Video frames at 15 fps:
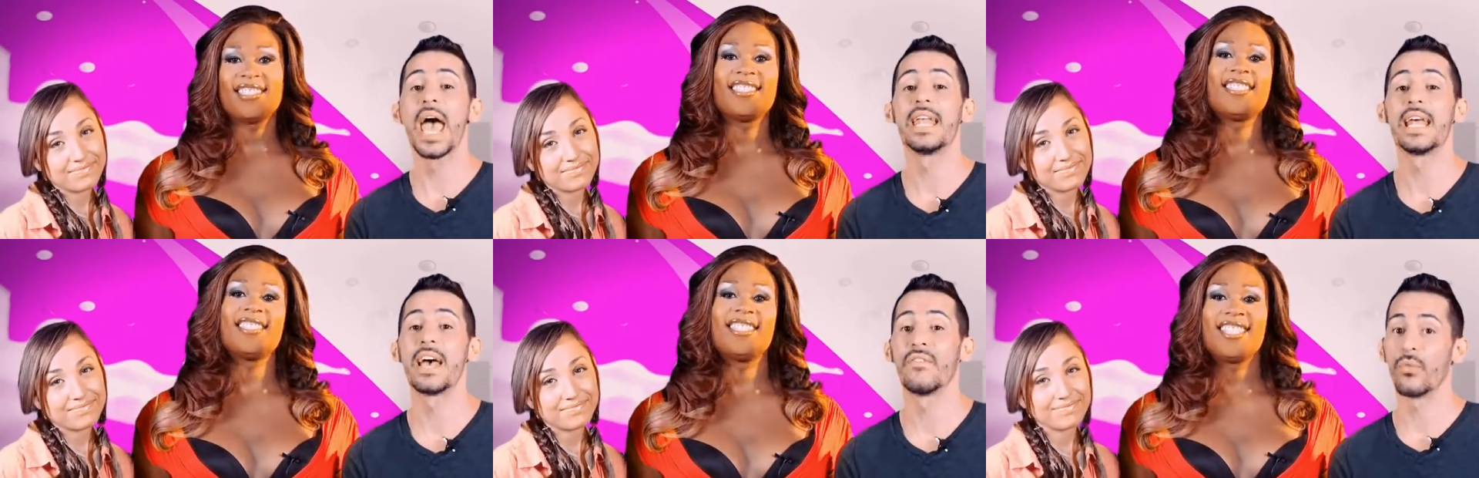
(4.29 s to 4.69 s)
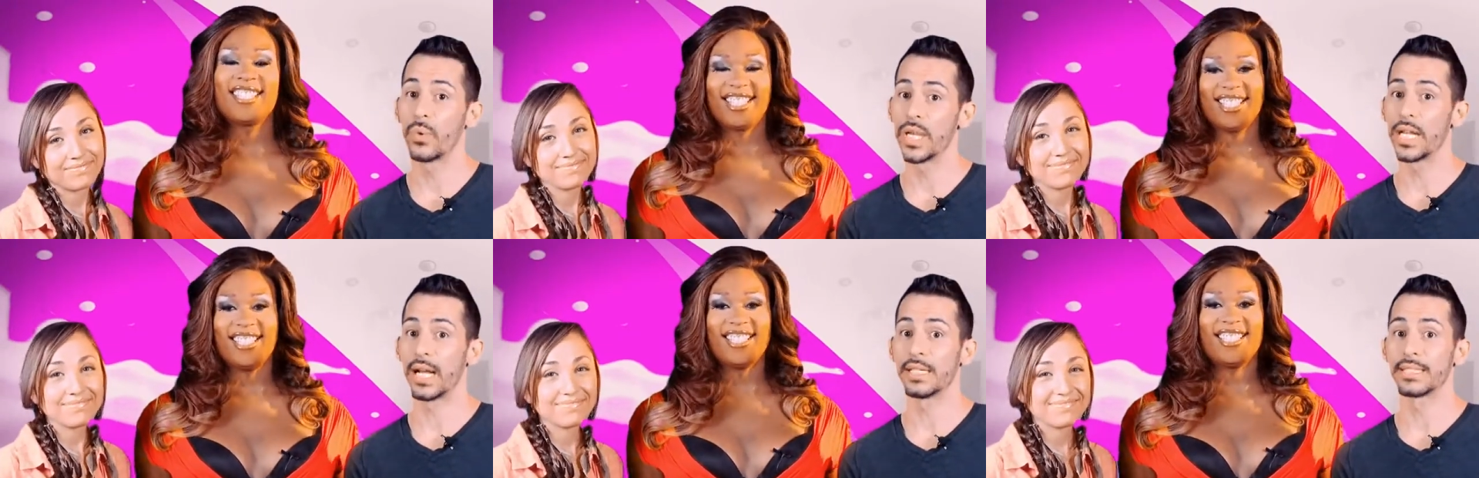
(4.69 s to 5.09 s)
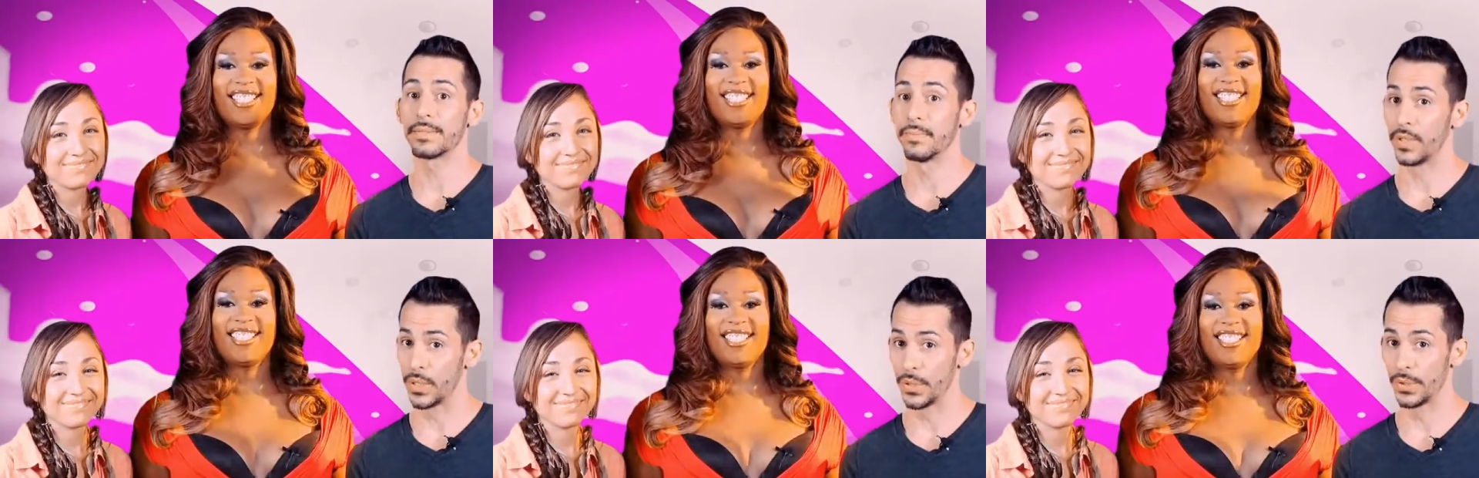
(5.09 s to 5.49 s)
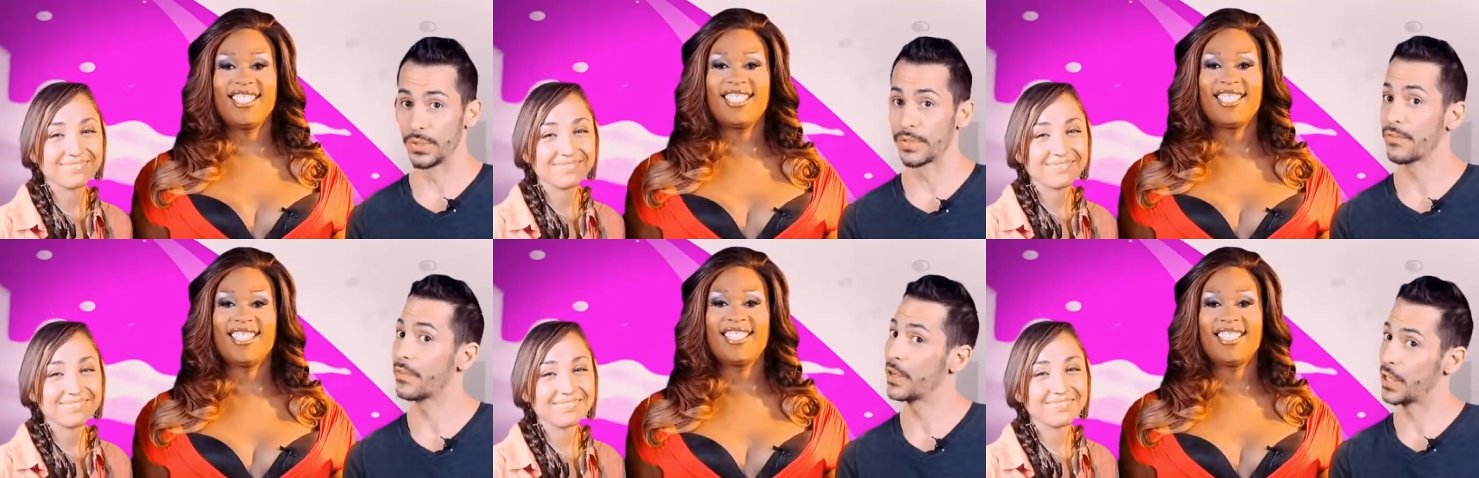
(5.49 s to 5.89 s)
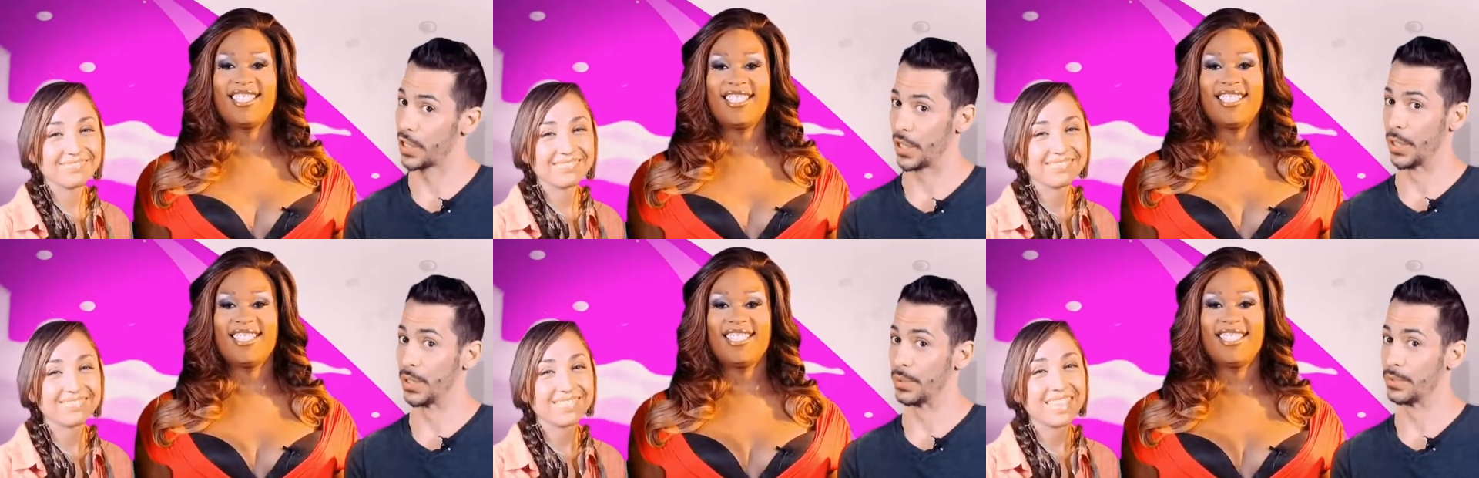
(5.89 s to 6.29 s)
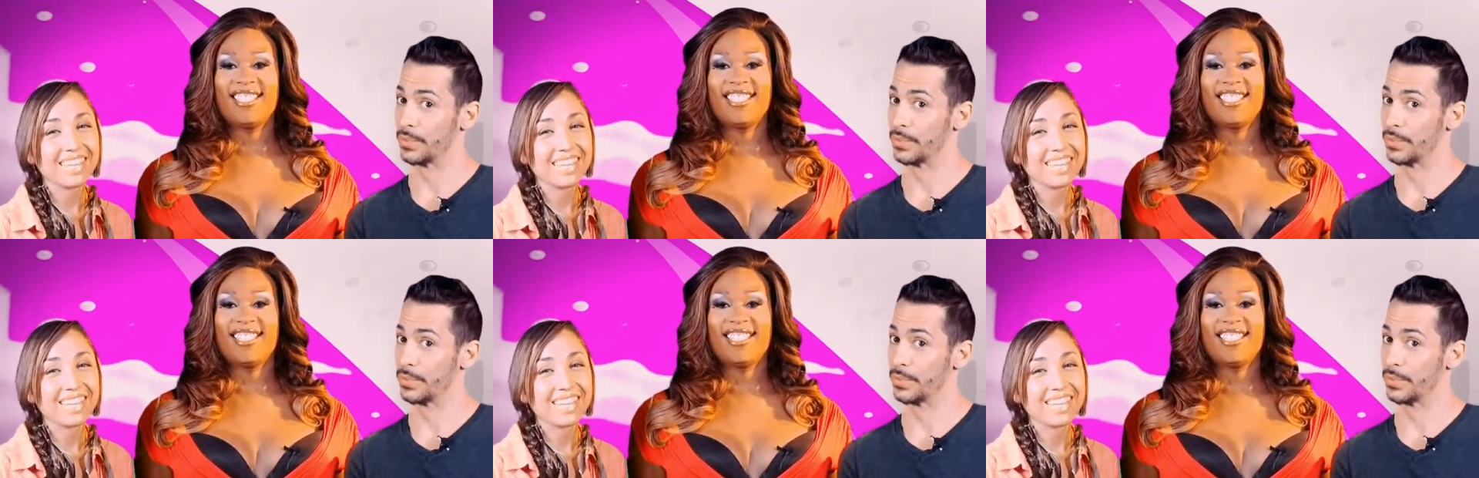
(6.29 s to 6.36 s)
Speaker 1: and have we got some news for you?